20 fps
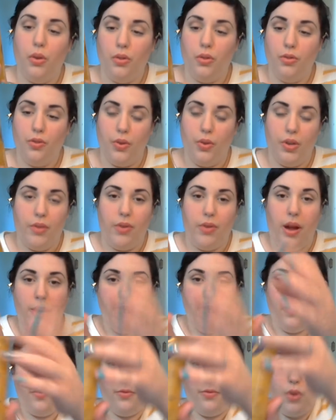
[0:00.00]
Foaming
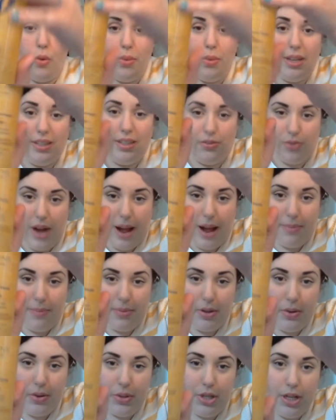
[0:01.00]
Wrap
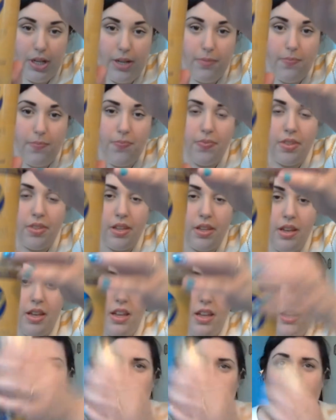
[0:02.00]
Lotion.
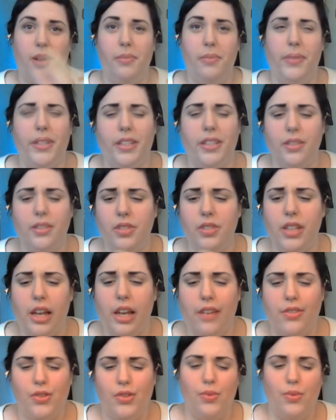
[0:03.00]
It doesn't really
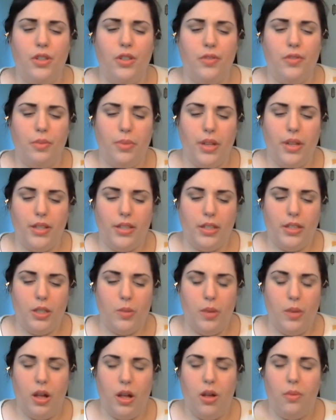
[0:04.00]
have too much of a pleasant
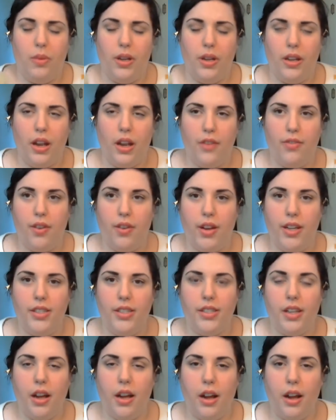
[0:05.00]
smell, but I find
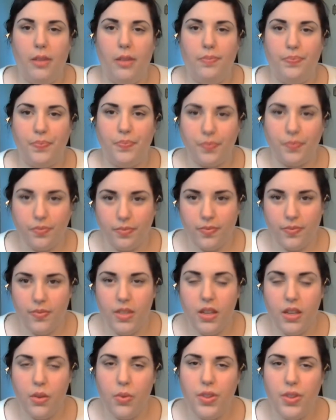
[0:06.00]

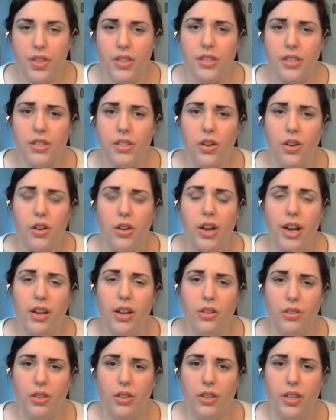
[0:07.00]
with this, her
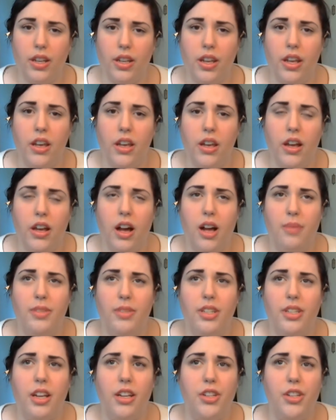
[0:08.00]
hair look, it's
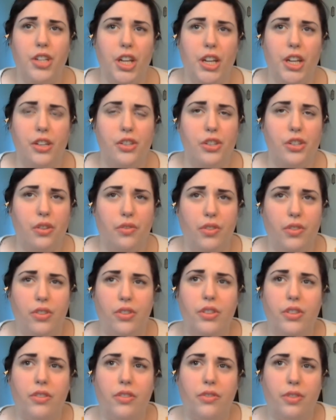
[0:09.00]
kind of changed
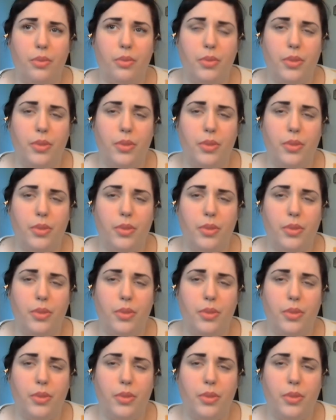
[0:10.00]
over from